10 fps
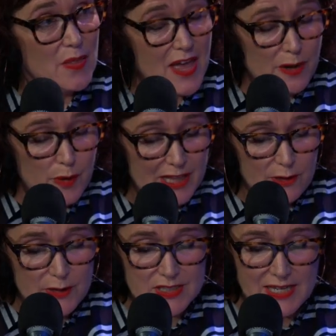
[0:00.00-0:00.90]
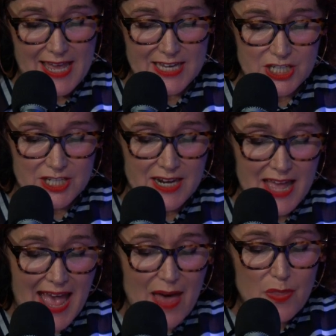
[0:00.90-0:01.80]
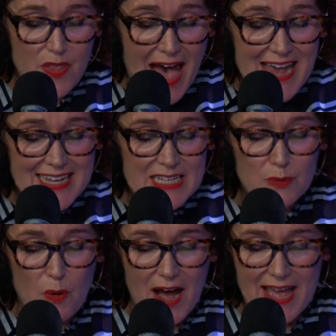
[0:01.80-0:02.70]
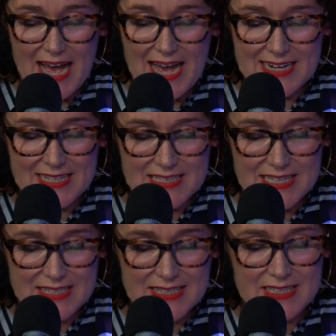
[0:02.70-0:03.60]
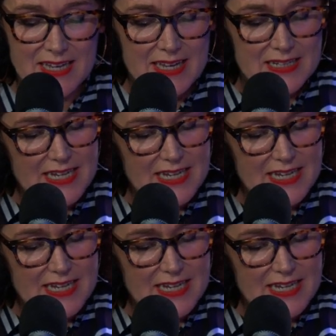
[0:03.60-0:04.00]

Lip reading: Then we lose connection, and that is why art exists,